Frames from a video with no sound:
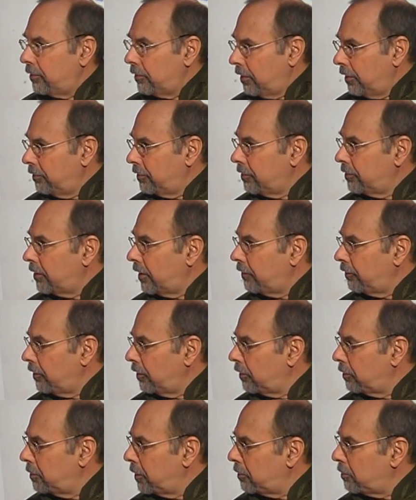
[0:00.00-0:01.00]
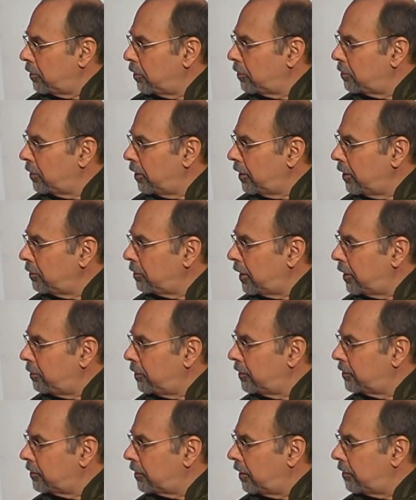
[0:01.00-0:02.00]
You'll give yourself a little bit more money,
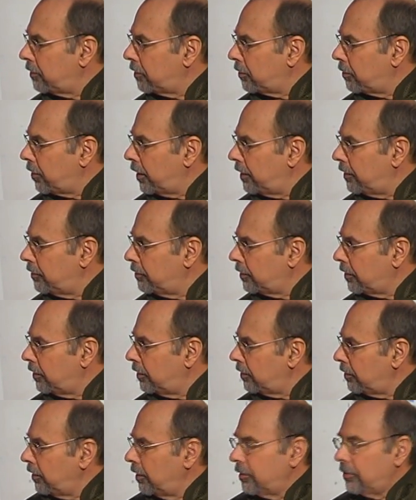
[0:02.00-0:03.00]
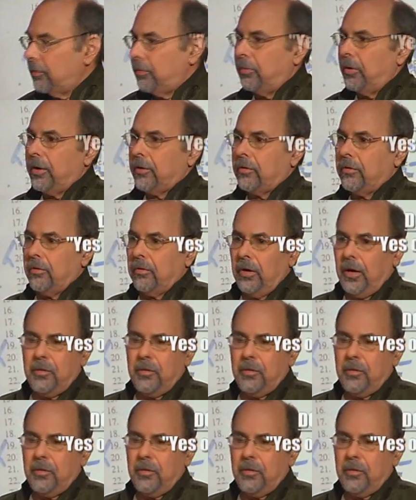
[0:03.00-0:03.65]
maybe you sign with the Writers Guild, director.